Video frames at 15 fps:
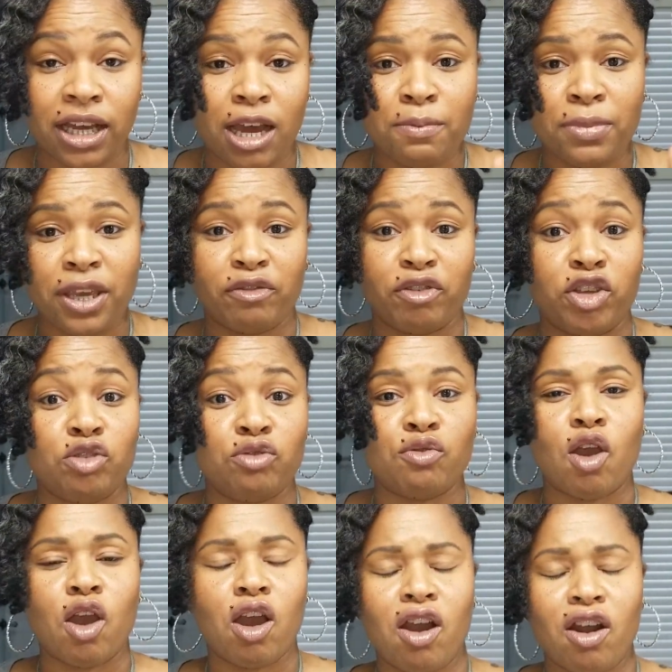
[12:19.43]
I'm giving you
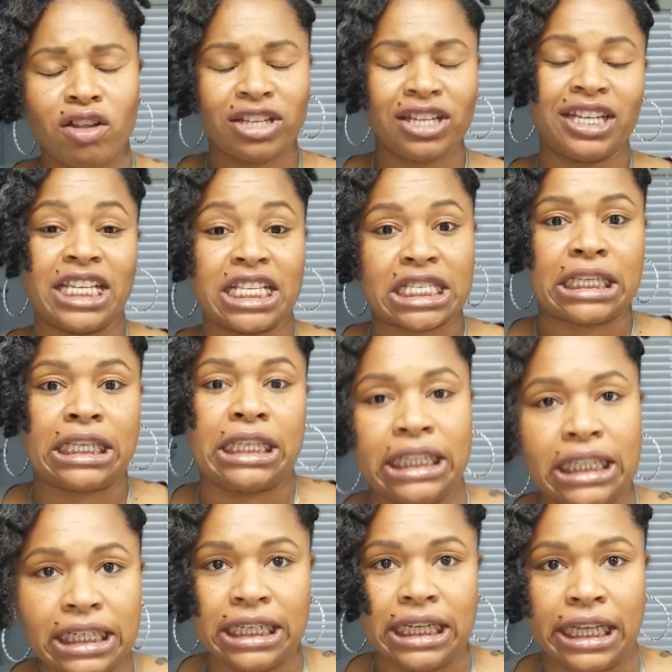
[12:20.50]
all of this
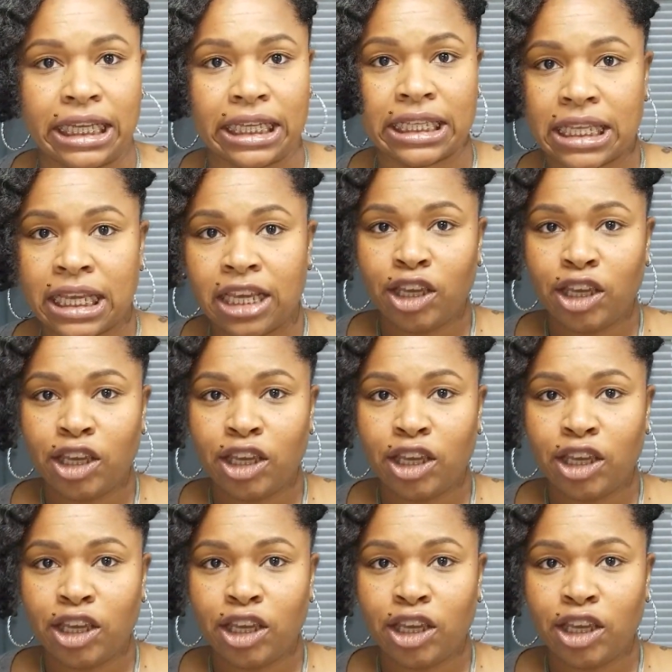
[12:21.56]
goodness.